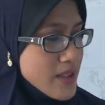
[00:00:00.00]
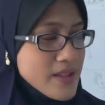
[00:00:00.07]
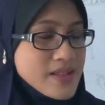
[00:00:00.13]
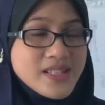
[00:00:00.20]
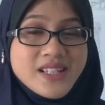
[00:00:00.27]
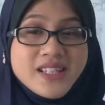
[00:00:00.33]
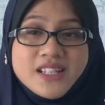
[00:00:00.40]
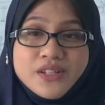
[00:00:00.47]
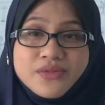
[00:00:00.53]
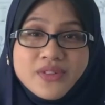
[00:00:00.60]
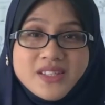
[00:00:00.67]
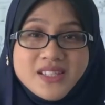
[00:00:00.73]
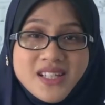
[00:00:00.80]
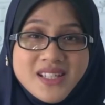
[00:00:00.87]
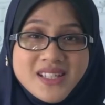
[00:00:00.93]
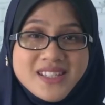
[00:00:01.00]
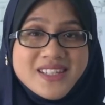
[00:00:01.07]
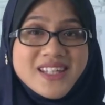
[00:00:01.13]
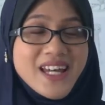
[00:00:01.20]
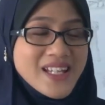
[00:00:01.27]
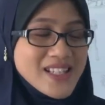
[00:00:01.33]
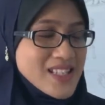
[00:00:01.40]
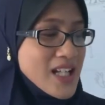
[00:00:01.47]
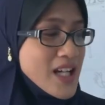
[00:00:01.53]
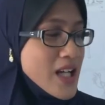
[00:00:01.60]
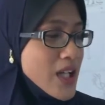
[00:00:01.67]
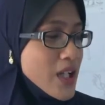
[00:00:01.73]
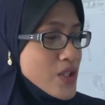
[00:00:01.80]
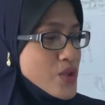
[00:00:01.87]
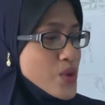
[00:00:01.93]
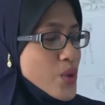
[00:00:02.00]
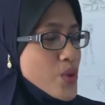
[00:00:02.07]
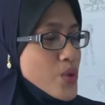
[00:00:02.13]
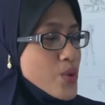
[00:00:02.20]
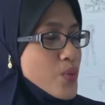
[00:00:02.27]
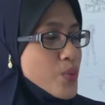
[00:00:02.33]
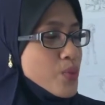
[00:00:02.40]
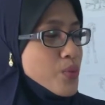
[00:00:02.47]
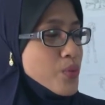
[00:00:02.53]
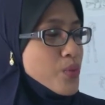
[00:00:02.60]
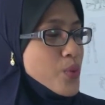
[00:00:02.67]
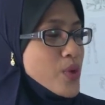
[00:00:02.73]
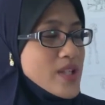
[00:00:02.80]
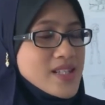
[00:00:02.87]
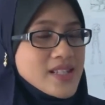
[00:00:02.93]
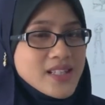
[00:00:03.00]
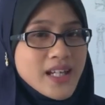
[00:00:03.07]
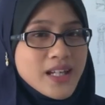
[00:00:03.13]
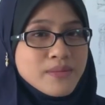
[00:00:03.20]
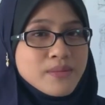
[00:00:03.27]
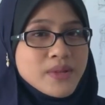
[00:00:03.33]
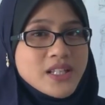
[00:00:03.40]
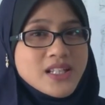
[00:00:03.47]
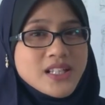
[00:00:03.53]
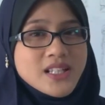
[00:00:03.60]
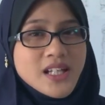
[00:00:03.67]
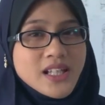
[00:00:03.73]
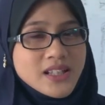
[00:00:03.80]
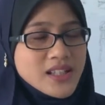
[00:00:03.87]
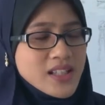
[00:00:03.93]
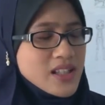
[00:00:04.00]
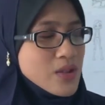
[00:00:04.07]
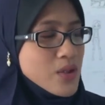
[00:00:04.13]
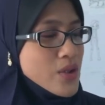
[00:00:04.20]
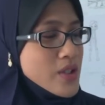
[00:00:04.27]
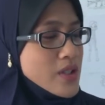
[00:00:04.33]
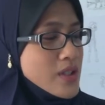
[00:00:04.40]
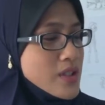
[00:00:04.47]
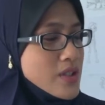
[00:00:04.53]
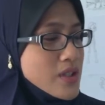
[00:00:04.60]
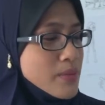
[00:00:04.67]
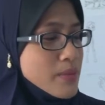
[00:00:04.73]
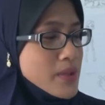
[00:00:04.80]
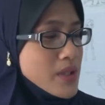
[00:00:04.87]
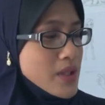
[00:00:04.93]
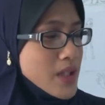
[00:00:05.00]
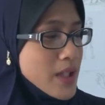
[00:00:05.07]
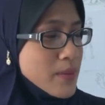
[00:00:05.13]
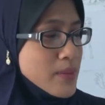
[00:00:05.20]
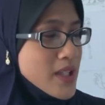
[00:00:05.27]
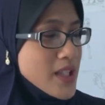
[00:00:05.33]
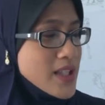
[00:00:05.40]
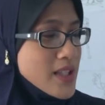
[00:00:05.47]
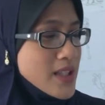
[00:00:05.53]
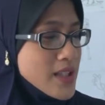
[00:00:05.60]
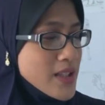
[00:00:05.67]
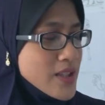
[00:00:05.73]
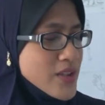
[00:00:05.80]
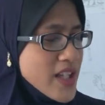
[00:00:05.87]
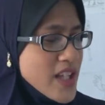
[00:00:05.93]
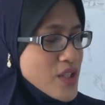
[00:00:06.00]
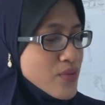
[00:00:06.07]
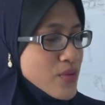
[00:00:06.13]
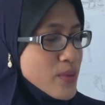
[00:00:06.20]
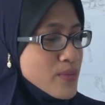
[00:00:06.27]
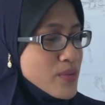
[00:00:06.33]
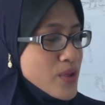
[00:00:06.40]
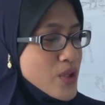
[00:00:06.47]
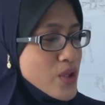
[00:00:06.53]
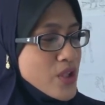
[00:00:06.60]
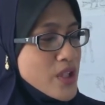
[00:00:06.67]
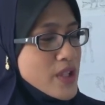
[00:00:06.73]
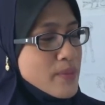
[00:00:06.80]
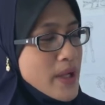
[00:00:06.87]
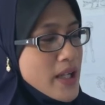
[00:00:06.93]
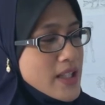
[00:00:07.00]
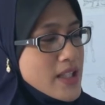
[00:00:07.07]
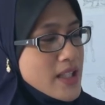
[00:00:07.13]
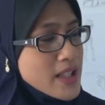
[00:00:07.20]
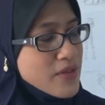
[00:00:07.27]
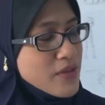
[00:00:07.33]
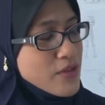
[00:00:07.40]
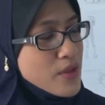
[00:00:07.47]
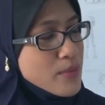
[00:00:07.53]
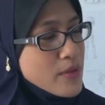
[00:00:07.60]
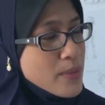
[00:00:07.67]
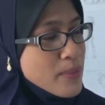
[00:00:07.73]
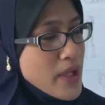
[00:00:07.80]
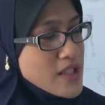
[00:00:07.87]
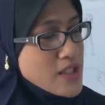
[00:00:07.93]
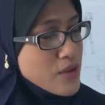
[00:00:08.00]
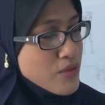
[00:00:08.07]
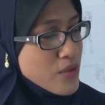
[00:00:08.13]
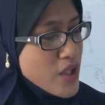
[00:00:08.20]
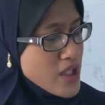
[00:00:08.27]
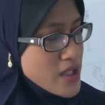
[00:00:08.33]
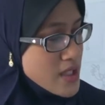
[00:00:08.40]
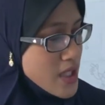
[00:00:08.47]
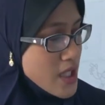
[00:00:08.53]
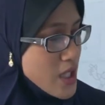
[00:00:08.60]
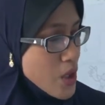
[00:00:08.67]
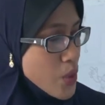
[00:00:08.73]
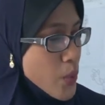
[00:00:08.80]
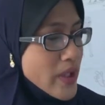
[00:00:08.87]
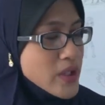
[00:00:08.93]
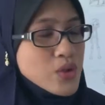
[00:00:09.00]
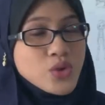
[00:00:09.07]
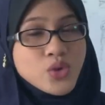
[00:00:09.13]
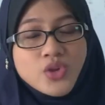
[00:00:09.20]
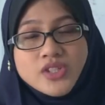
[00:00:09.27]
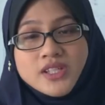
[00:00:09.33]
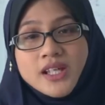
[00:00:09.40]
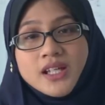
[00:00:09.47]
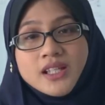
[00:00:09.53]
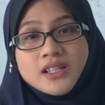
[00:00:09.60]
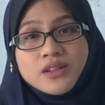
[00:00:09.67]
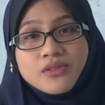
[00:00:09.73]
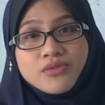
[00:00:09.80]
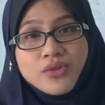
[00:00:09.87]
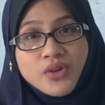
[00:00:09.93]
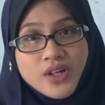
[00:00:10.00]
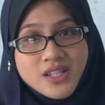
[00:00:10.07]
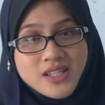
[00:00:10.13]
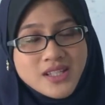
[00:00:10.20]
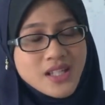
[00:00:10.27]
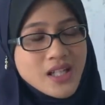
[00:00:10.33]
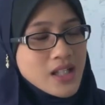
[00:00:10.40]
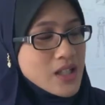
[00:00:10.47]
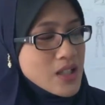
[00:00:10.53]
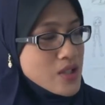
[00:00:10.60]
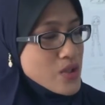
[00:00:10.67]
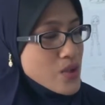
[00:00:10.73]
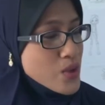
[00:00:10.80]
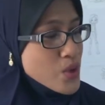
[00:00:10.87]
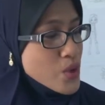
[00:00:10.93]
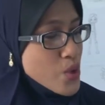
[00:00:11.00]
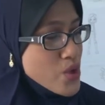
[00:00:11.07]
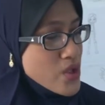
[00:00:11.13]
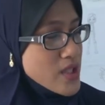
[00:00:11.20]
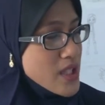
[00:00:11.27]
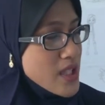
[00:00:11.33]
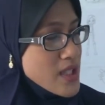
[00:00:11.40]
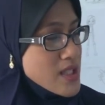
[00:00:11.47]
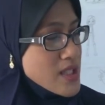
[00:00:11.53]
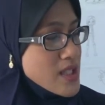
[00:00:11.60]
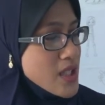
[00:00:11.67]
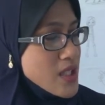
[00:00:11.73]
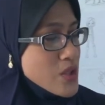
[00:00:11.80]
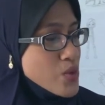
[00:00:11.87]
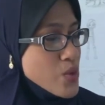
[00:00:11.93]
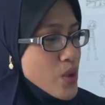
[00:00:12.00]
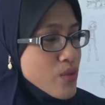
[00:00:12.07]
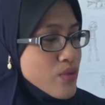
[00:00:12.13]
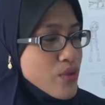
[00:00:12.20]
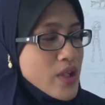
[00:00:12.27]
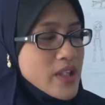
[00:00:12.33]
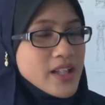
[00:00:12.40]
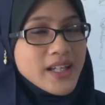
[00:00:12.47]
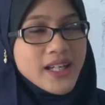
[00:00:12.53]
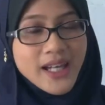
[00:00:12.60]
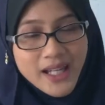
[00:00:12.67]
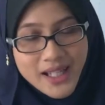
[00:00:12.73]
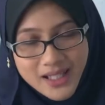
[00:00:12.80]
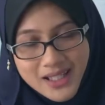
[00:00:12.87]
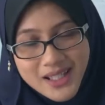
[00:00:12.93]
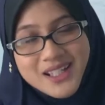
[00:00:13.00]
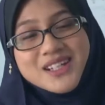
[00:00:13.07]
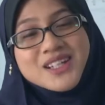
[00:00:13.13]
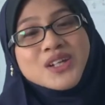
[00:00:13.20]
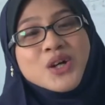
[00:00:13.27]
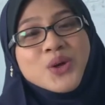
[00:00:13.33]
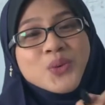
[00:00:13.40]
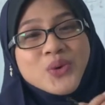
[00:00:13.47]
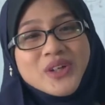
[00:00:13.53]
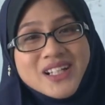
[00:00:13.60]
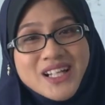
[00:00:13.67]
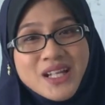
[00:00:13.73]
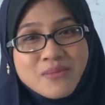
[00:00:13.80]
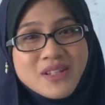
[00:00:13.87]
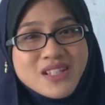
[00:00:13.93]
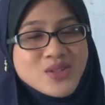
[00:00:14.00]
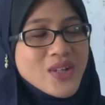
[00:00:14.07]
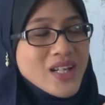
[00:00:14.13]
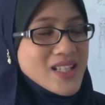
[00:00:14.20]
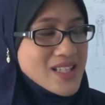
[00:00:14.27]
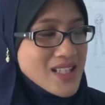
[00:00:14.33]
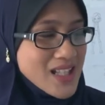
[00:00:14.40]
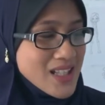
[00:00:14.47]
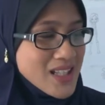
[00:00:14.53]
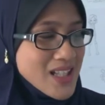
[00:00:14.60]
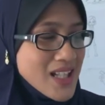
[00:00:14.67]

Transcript: See the differences? Yes. So words can be deducted or can be erased from your part here, from the passive voice, when you use active voice. So use this to avoid again your word limits to exceed.